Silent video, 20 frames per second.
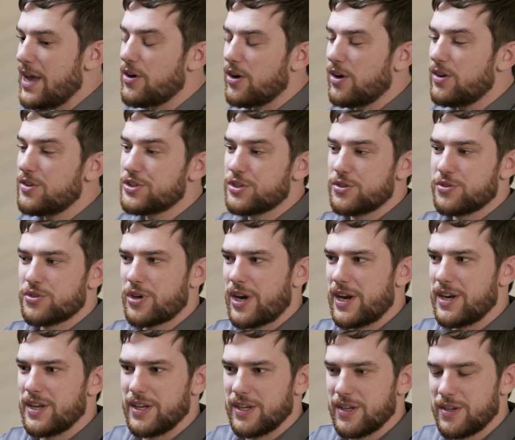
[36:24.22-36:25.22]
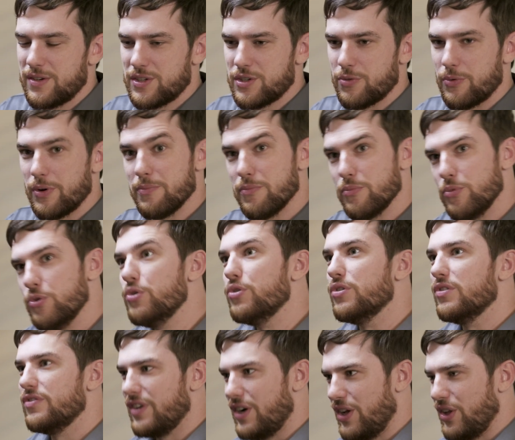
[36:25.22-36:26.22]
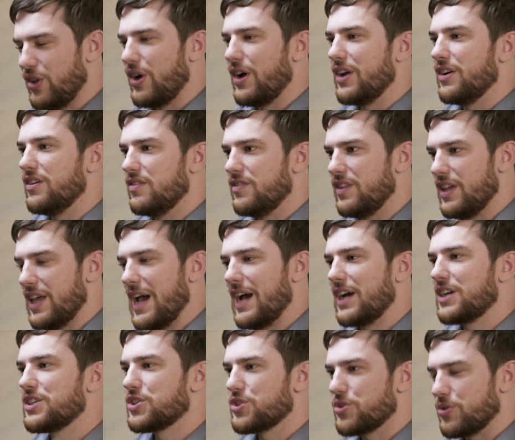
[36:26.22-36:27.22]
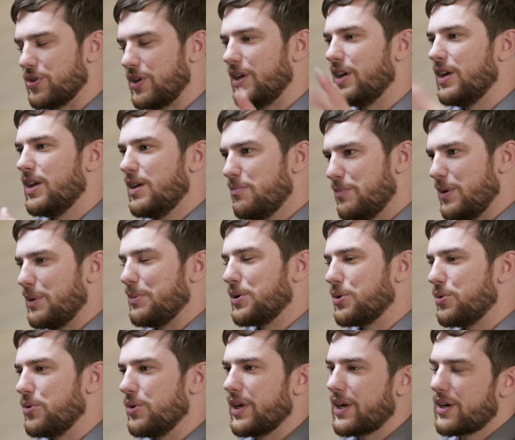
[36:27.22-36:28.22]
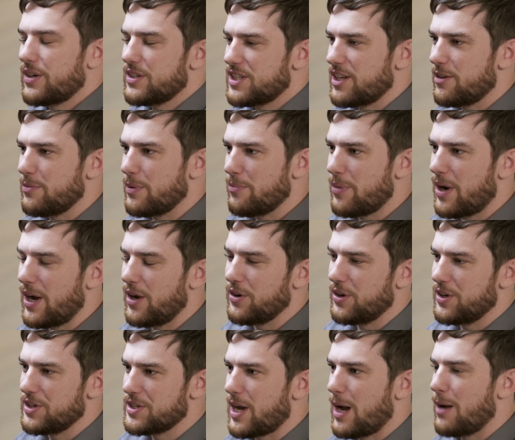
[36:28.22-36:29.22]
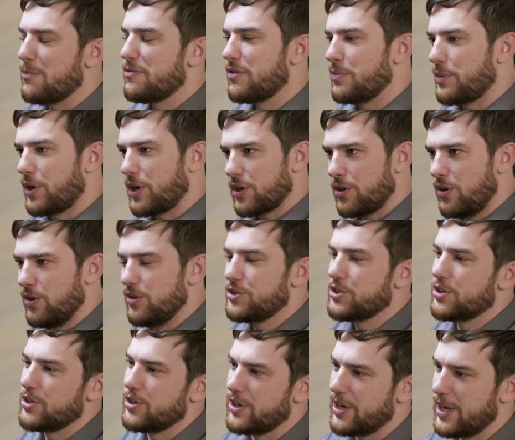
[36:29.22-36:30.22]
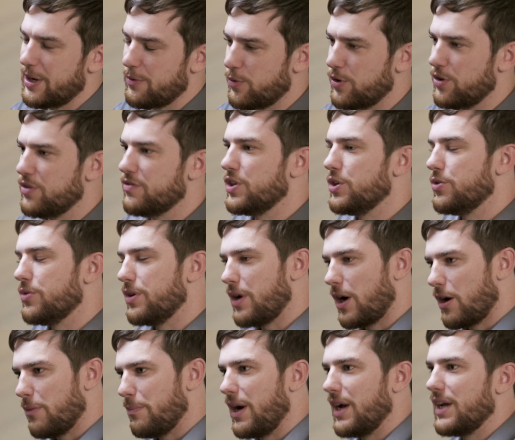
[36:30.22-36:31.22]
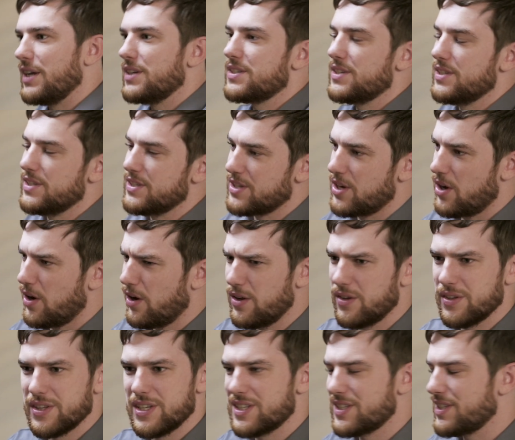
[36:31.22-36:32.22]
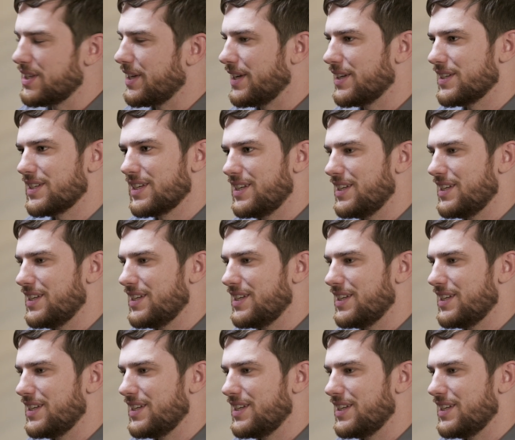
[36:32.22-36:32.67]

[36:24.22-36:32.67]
And also try to remove a lot of the extra biblical layers that have been piled on top from our culture and worldview and our biases and all of these things.